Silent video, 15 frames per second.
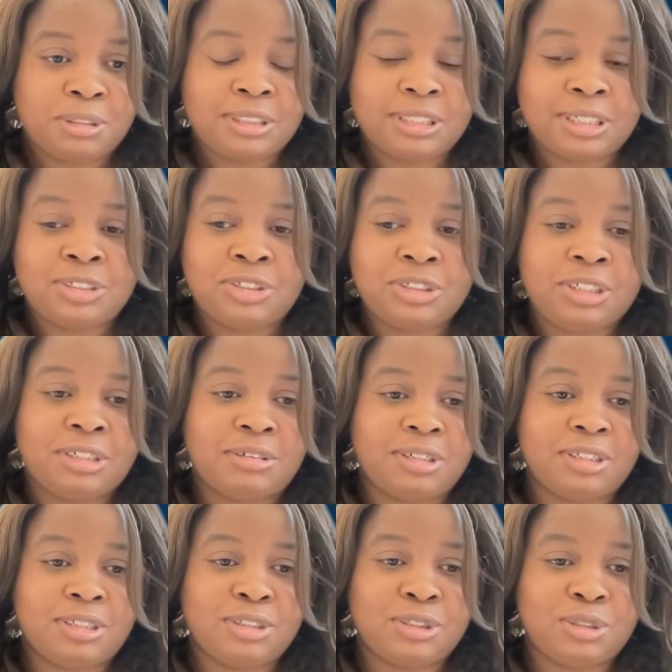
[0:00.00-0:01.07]

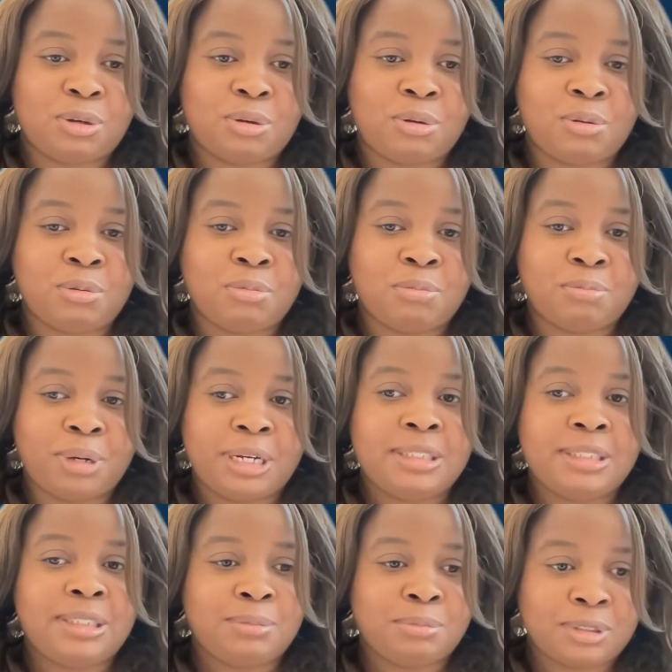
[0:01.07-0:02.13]
engineering. So my
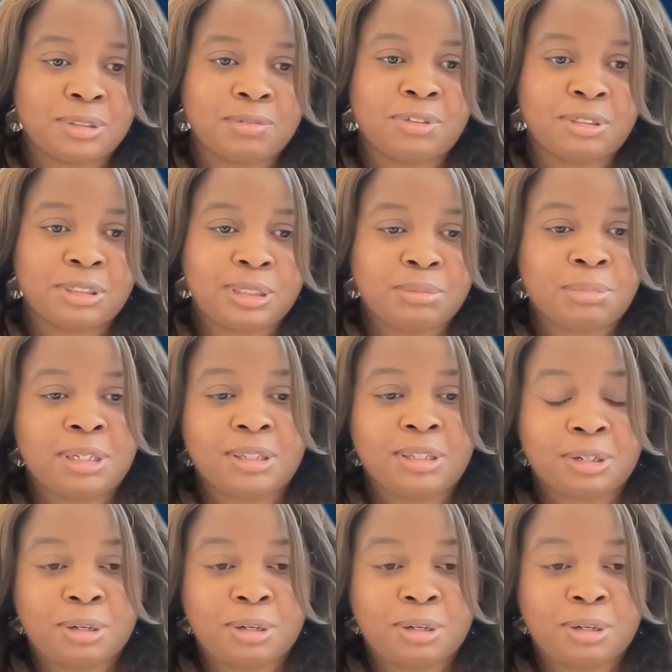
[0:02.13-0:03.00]
team was the first team at the